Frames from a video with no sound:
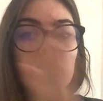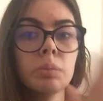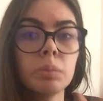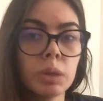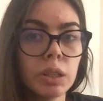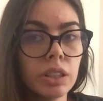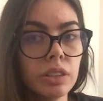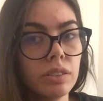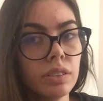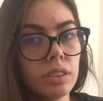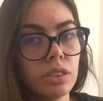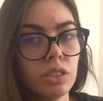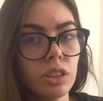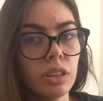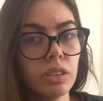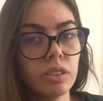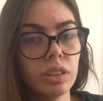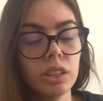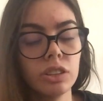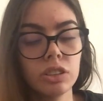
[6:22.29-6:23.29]
previous
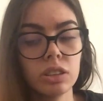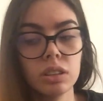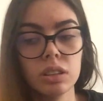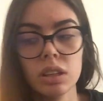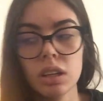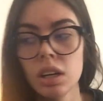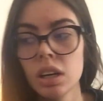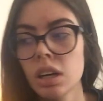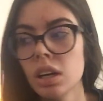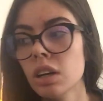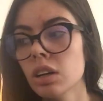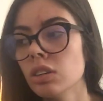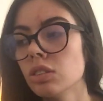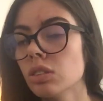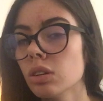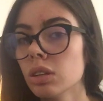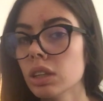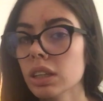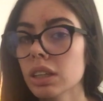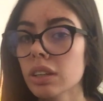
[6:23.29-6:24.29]
generation.
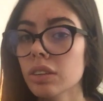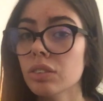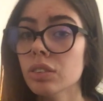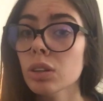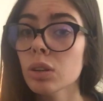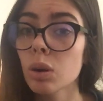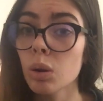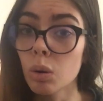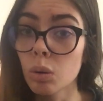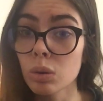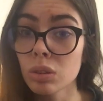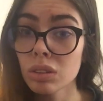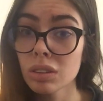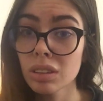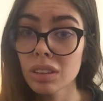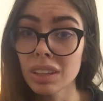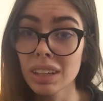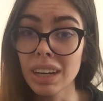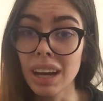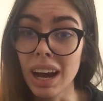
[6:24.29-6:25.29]
So like if you're
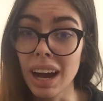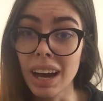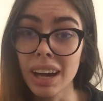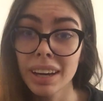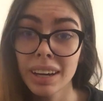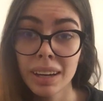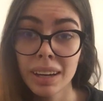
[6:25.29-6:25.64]
older than I